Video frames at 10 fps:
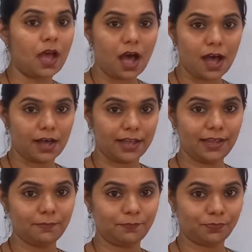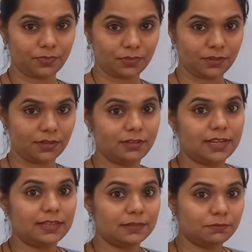I
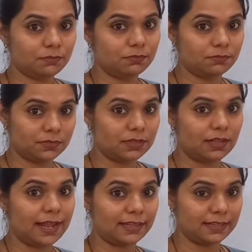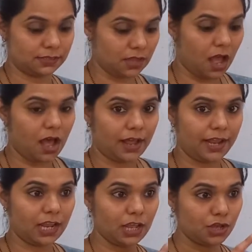tell them like this: I,
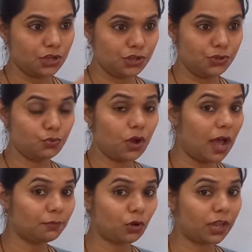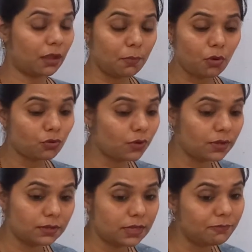you. I'm talking
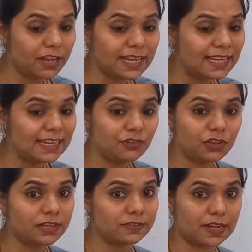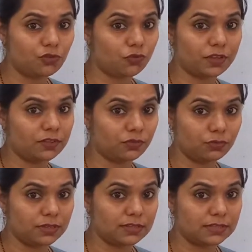about very initial stage of the
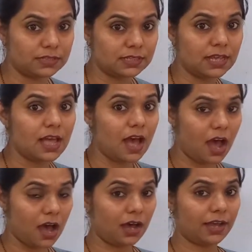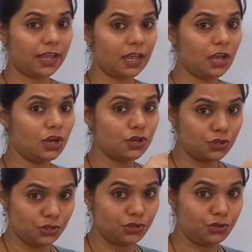students. I,
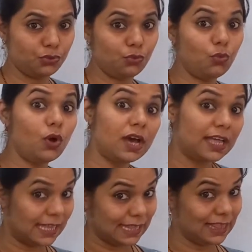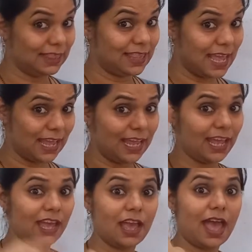you,
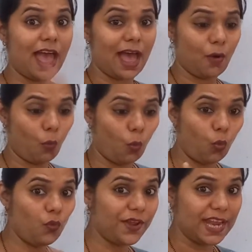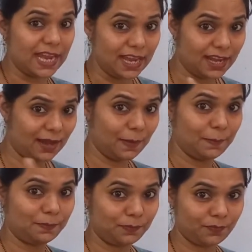they, we.
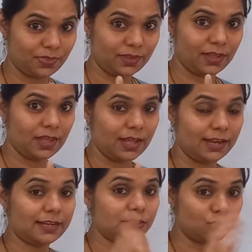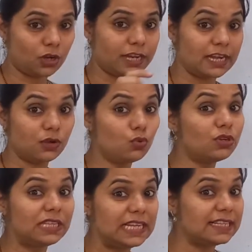Let us not
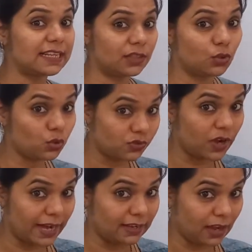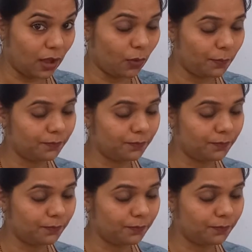include these and those right now.